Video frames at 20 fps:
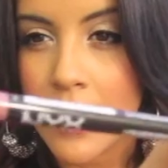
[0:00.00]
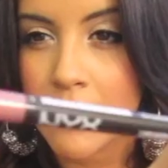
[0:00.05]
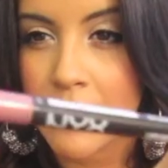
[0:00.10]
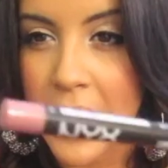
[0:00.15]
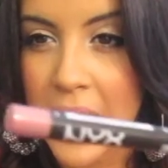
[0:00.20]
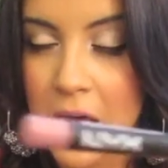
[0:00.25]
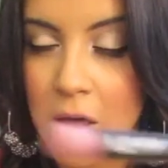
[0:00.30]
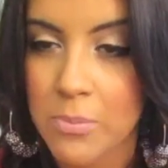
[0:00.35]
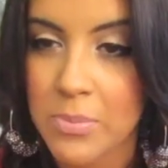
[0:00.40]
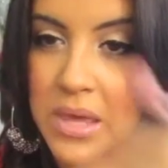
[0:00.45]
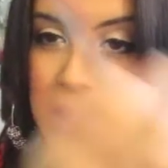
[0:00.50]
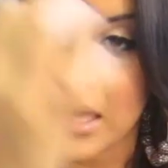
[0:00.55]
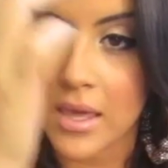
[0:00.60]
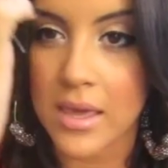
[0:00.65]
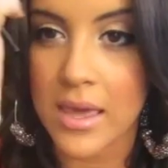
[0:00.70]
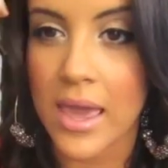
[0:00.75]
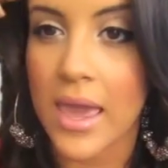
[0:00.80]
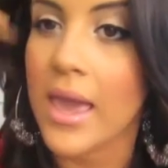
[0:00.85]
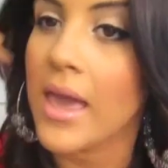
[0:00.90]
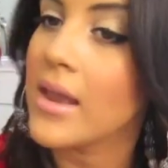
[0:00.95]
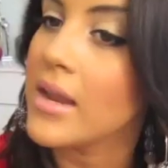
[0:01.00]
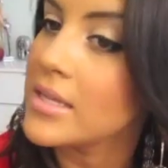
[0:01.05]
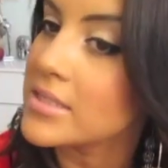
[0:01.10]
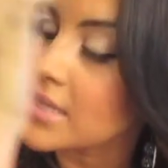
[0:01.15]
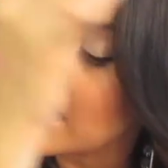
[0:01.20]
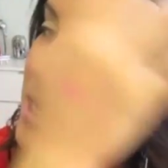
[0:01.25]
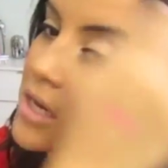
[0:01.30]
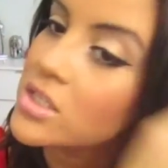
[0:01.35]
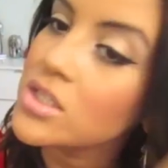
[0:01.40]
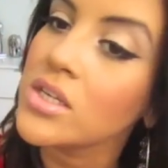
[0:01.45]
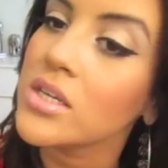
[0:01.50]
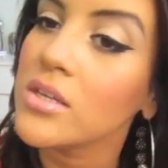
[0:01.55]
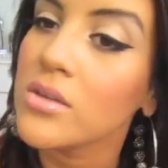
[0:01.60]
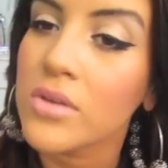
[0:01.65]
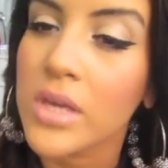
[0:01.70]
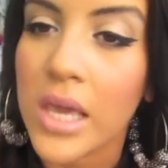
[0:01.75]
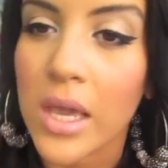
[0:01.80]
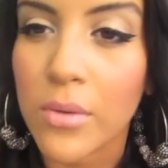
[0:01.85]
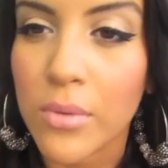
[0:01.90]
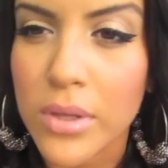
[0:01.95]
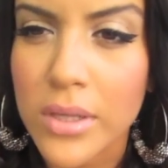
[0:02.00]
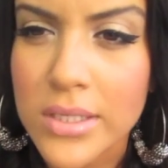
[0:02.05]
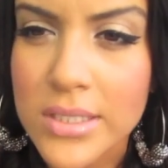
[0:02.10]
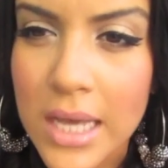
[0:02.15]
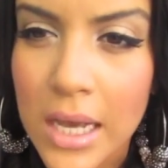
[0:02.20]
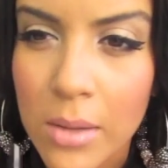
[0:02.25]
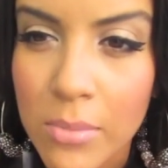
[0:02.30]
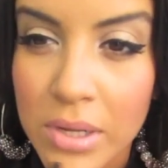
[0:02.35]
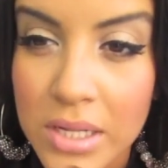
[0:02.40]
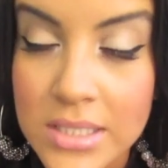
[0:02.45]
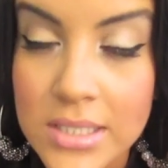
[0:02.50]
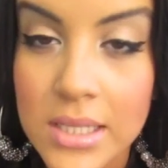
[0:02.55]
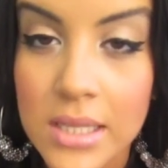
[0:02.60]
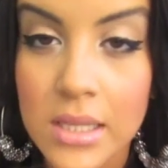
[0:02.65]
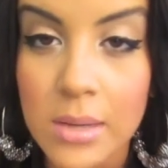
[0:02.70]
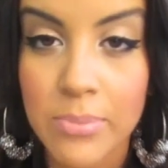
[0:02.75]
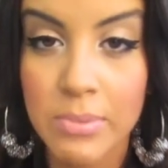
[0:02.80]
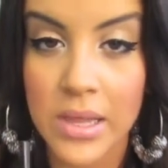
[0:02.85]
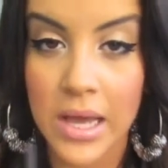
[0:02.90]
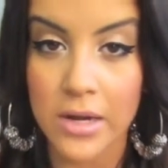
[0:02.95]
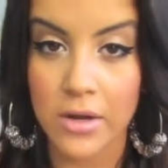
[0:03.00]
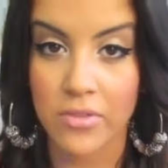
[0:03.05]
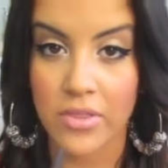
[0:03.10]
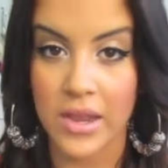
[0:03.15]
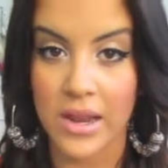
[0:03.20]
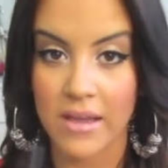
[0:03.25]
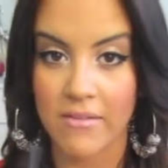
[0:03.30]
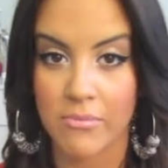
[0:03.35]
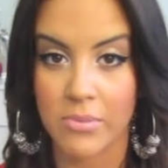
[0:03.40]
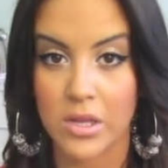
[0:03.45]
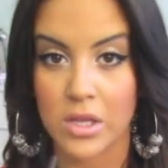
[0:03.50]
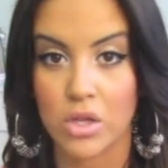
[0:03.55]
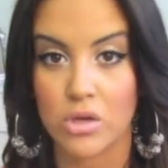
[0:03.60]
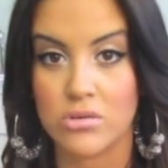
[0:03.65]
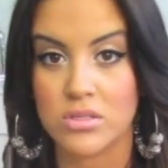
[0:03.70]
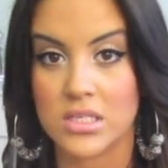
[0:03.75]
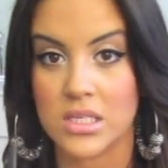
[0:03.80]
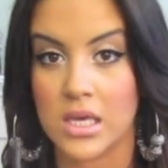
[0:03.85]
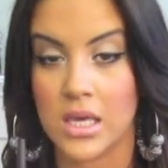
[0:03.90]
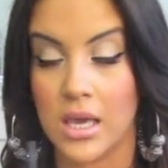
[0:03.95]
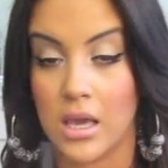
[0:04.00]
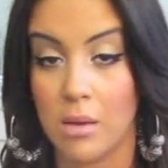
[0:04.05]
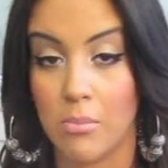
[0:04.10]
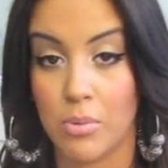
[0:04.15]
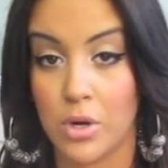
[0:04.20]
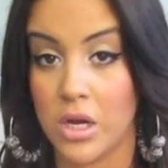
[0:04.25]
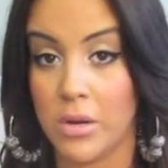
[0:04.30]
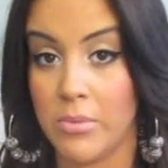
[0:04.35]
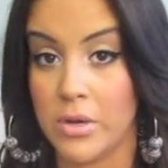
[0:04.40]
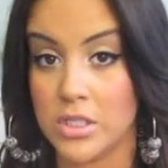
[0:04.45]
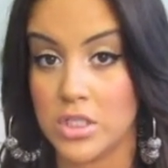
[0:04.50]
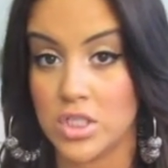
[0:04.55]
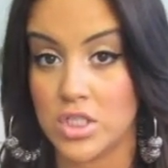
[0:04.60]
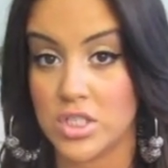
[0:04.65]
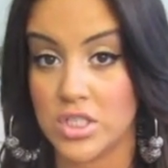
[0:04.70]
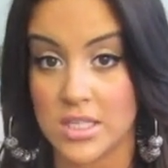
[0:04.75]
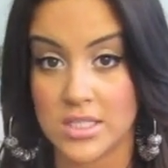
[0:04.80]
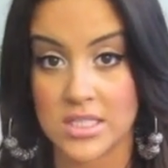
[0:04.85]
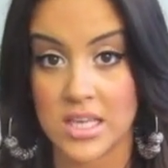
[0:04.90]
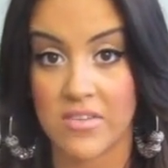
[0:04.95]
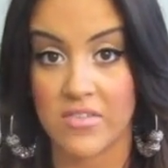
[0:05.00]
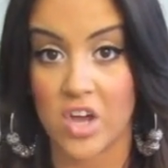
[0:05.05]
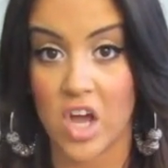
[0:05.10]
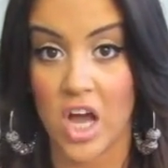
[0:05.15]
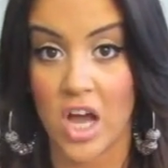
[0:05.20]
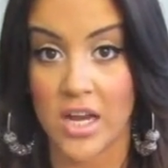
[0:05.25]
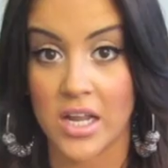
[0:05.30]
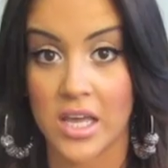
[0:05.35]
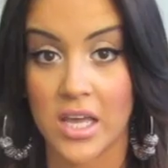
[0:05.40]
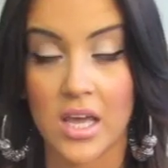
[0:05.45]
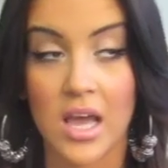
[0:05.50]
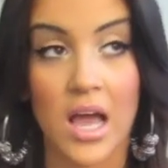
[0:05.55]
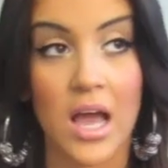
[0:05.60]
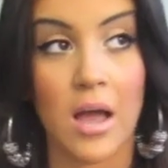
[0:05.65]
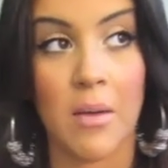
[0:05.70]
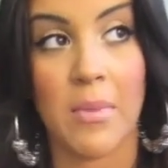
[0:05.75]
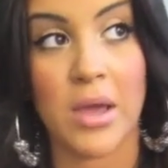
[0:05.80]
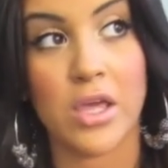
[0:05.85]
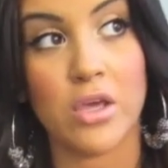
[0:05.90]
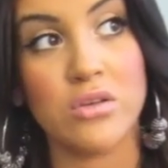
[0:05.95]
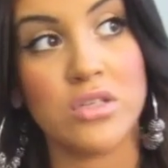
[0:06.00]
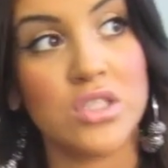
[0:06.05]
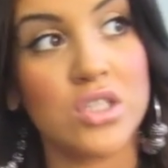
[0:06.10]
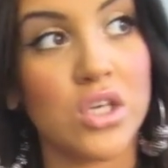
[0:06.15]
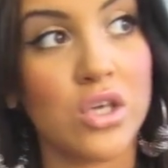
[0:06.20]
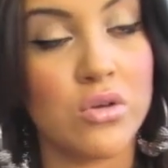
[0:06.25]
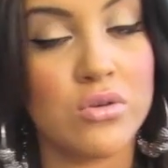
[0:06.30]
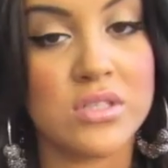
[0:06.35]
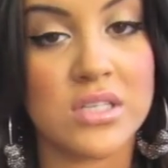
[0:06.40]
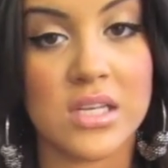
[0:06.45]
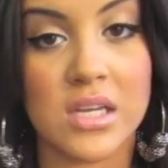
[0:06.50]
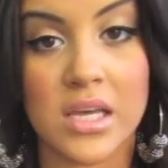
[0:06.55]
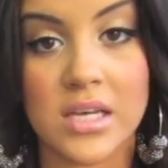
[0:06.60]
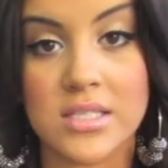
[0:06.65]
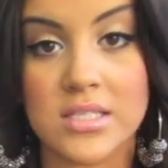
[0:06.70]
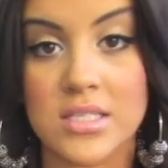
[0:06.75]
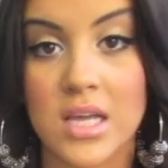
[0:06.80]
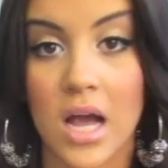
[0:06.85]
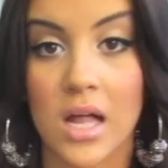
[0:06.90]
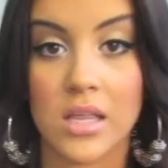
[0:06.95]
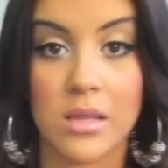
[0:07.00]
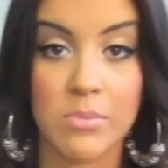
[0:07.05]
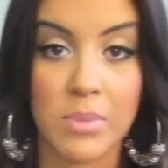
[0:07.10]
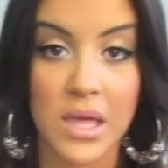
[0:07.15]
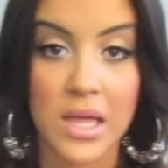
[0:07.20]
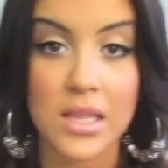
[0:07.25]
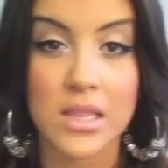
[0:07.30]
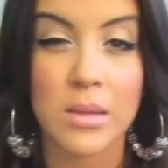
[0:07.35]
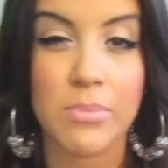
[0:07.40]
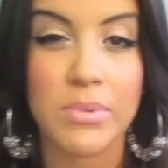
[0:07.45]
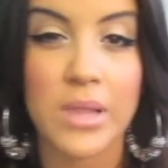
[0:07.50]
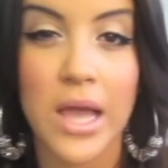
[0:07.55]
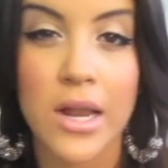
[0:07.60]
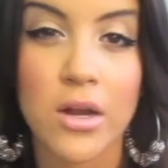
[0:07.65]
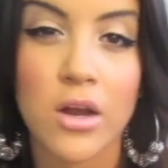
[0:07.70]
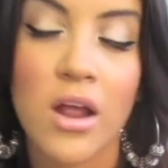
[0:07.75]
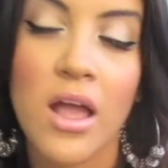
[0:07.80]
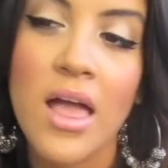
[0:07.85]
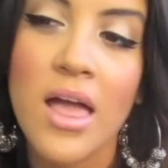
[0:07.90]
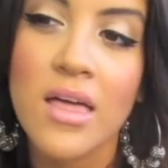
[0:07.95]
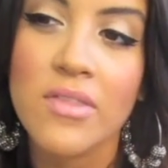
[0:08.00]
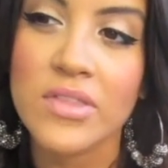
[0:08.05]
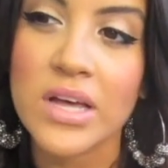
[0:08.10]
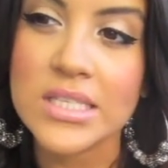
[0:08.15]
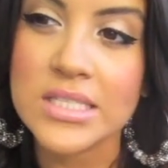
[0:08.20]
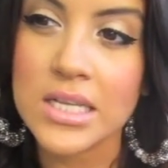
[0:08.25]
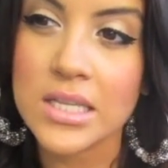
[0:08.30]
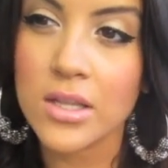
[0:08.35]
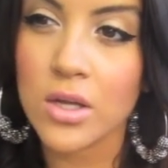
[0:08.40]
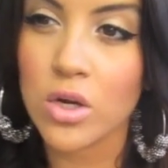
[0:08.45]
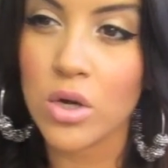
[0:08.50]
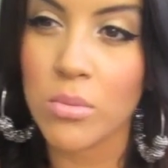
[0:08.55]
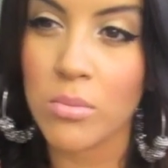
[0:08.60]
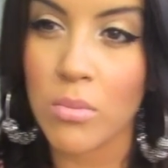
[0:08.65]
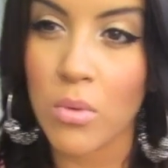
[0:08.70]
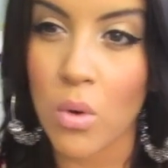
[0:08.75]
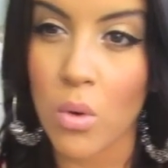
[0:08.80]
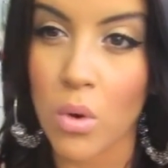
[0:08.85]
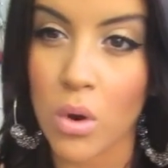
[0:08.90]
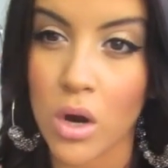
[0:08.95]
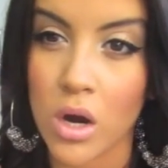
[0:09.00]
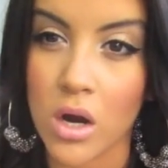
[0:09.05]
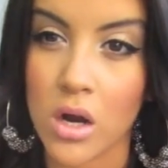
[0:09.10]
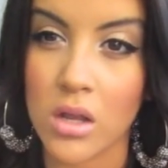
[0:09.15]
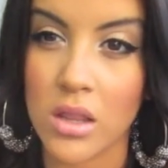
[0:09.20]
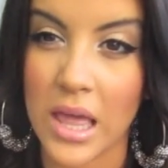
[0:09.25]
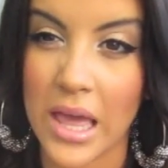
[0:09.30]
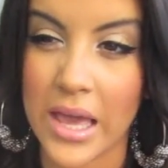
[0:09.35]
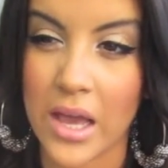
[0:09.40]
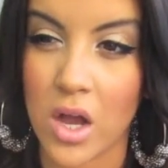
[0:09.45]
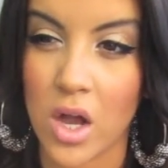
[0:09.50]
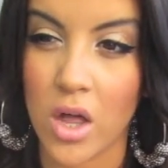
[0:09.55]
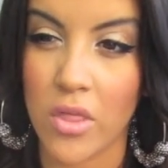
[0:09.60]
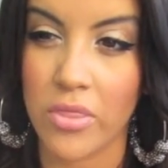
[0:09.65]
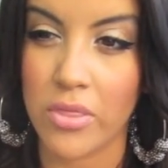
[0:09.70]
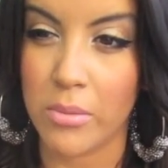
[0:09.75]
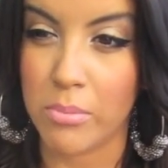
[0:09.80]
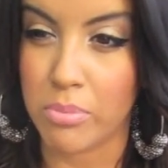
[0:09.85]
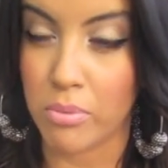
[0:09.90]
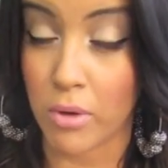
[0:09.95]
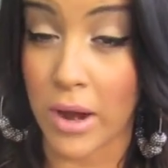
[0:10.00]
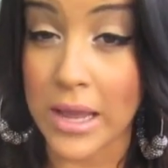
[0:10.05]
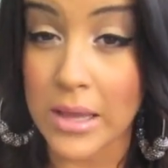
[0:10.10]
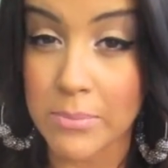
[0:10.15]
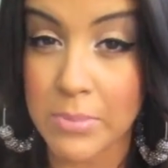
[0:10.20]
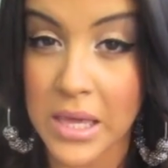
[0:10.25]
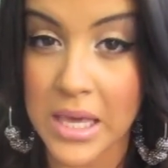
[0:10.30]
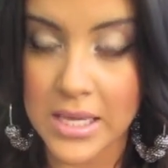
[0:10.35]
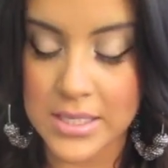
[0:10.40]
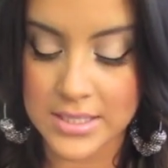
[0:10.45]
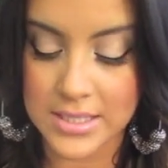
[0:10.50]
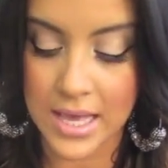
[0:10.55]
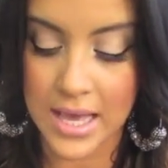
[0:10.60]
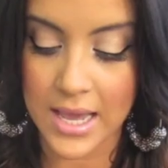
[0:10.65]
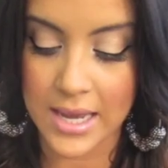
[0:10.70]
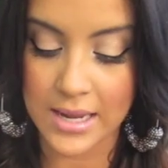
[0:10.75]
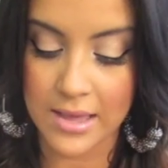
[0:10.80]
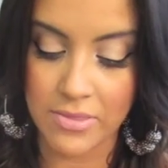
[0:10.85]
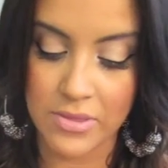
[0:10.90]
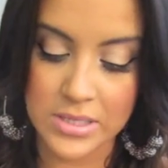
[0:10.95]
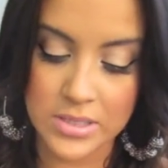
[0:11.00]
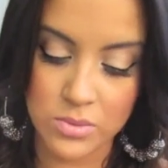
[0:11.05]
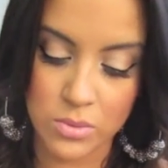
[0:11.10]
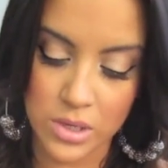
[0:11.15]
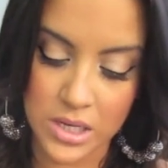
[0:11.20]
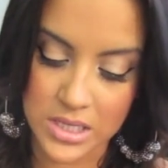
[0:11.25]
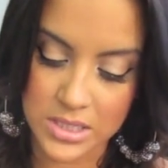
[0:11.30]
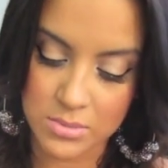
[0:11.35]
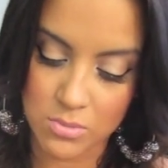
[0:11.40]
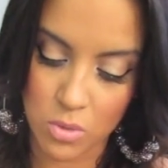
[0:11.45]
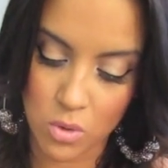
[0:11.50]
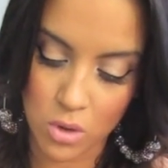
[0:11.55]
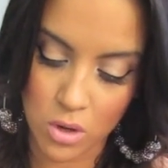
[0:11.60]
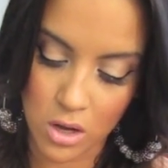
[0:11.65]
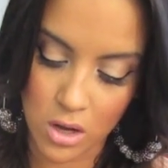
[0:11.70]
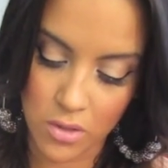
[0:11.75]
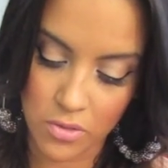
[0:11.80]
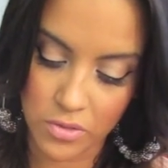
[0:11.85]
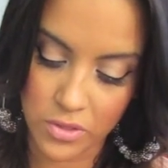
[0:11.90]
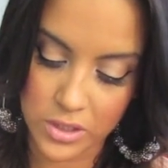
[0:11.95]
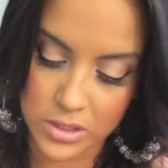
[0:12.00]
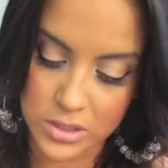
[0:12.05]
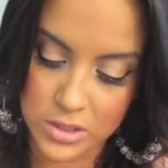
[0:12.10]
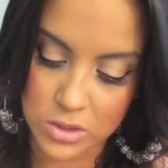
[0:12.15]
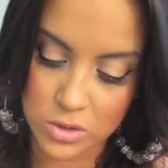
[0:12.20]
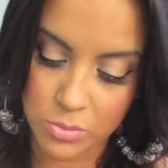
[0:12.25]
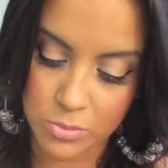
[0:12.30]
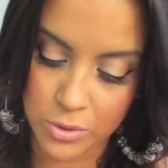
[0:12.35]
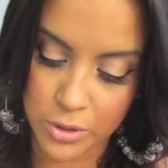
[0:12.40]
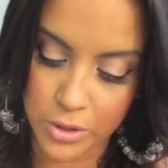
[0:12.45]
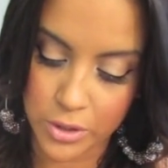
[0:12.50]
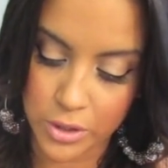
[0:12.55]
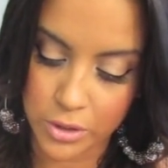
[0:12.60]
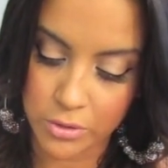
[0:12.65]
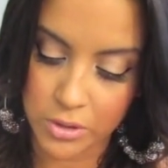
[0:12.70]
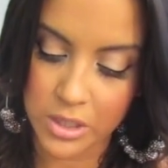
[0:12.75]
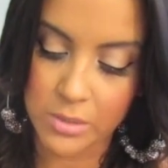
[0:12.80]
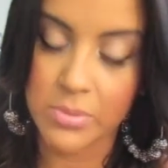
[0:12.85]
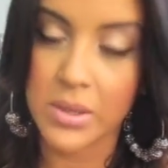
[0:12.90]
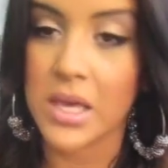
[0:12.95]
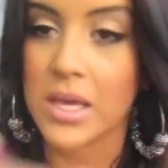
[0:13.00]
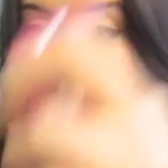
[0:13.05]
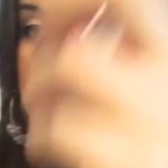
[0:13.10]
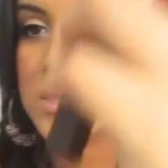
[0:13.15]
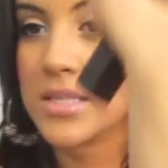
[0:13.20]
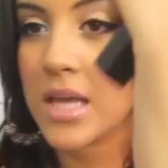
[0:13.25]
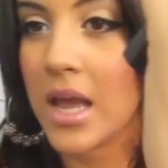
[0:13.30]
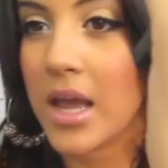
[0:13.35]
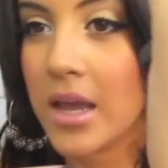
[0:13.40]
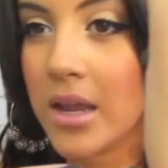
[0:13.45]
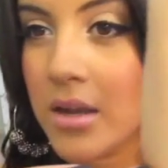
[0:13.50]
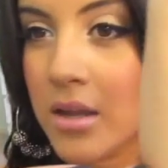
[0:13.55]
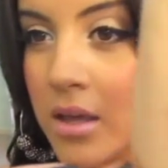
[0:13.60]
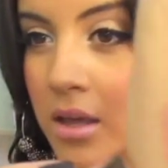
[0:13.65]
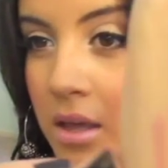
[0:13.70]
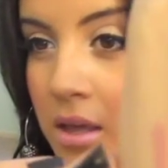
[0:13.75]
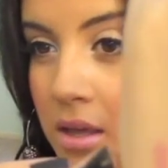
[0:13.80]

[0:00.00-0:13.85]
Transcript: Pale Pink, and it's actually, you can't really tell, but it's the lip liner that I've been using pretty much since I've got it. Um, I used to use the NYX Dolly Pink lip liner. That's a little more like on the bright pink side, and this one is more on the super nudie pink side.